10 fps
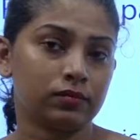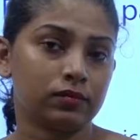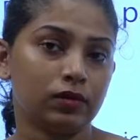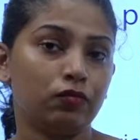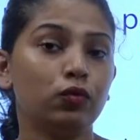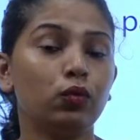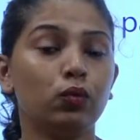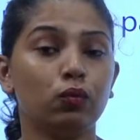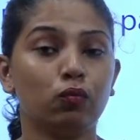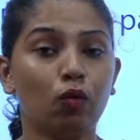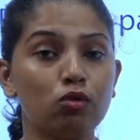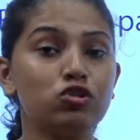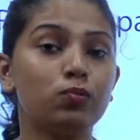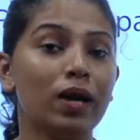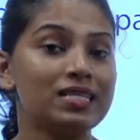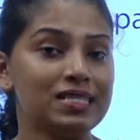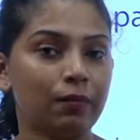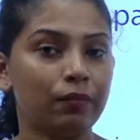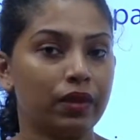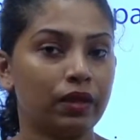If you want to buy
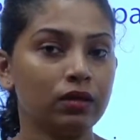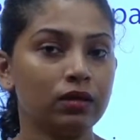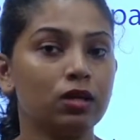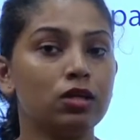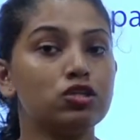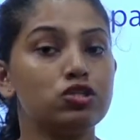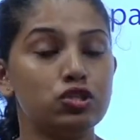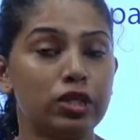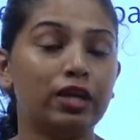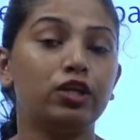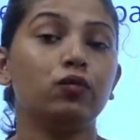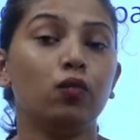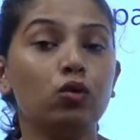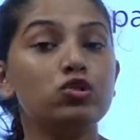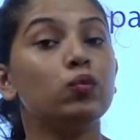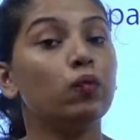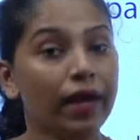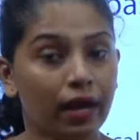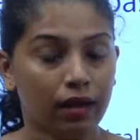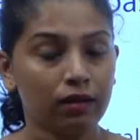something that you want to
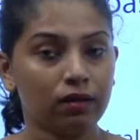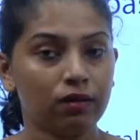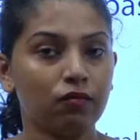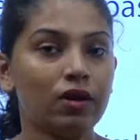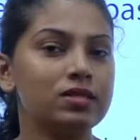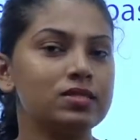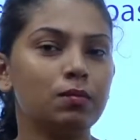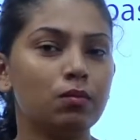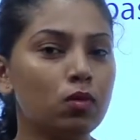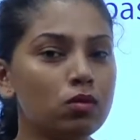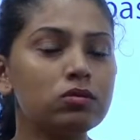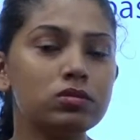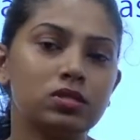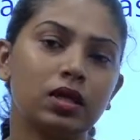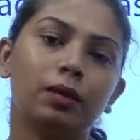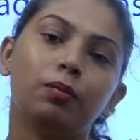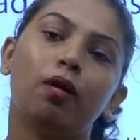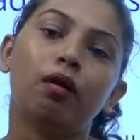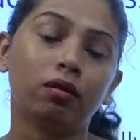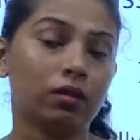wear, what is the most
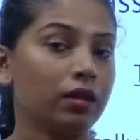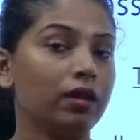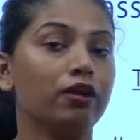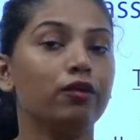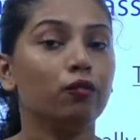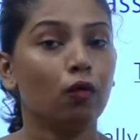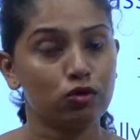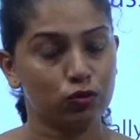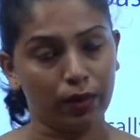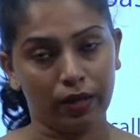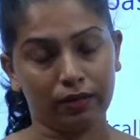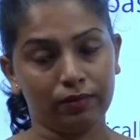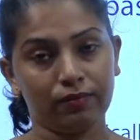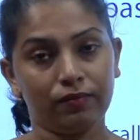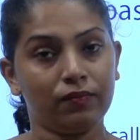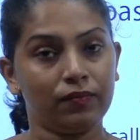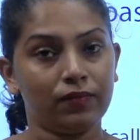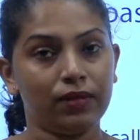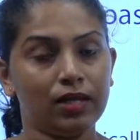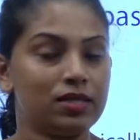important thing that you want to buy?
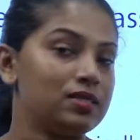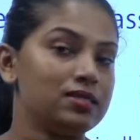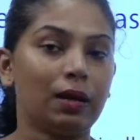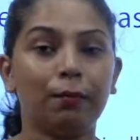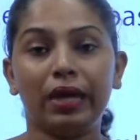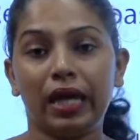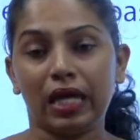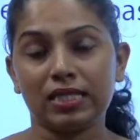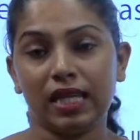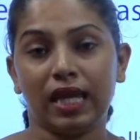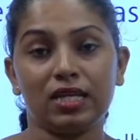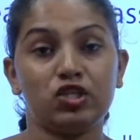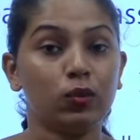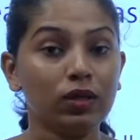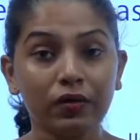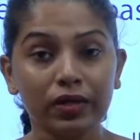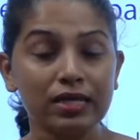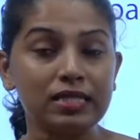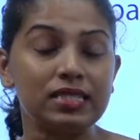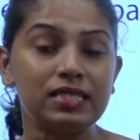Some may say
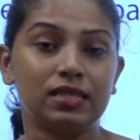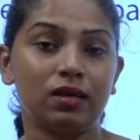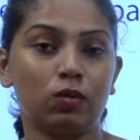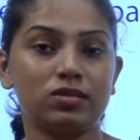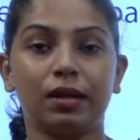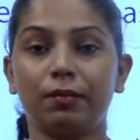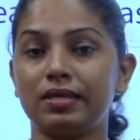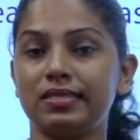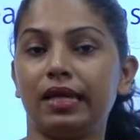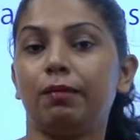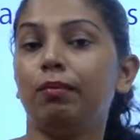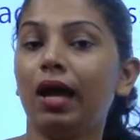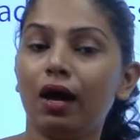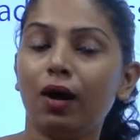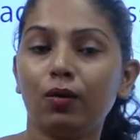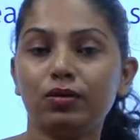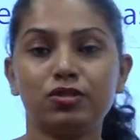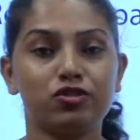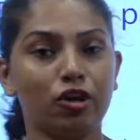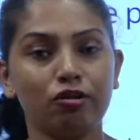jewelries, or some may say
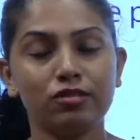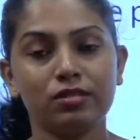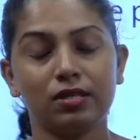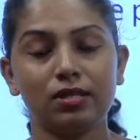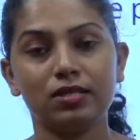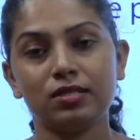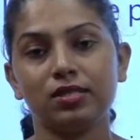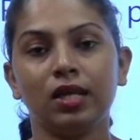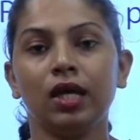blouse, trousers,